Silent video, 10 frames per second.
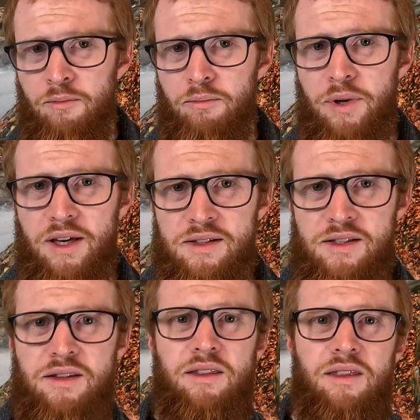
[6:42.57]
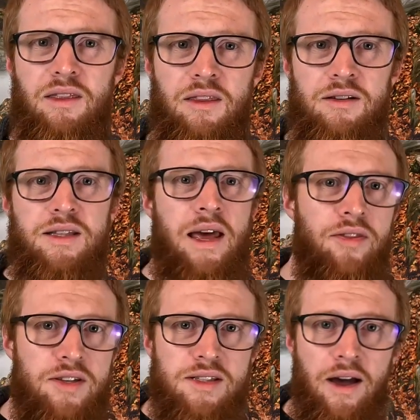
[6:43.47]
because there's then
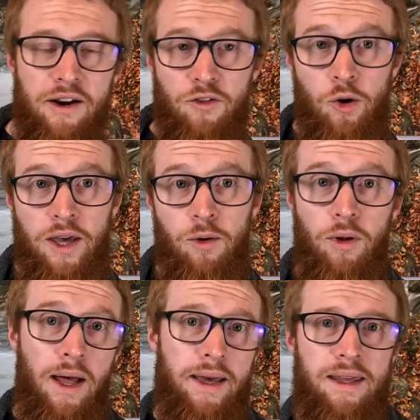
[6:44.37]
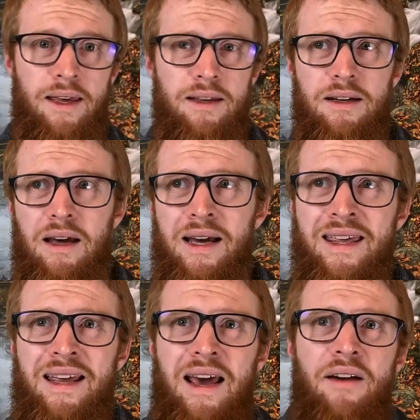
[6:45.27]
this thought of, okay, well, I can't
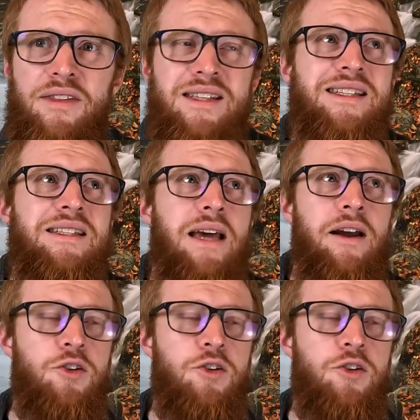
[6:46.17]
have this desire.